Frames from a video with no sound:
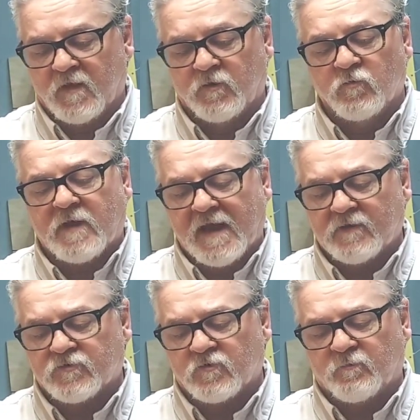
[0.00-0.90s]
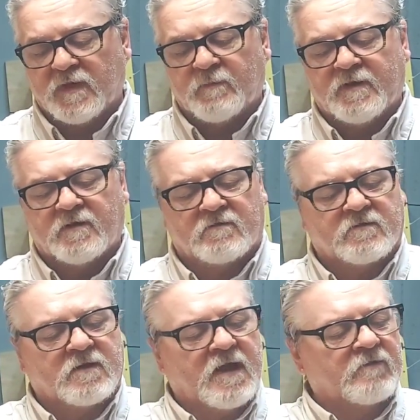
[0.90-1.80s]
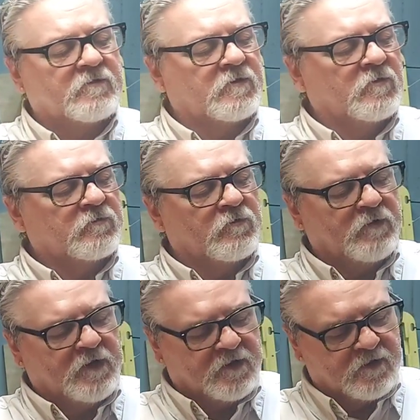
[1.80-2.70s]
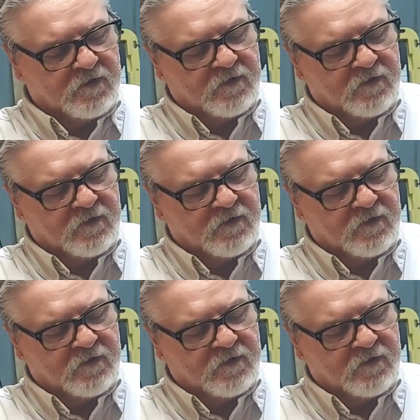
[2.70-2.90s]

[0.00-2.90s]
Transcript: You can shoot BBs. It has a little unique.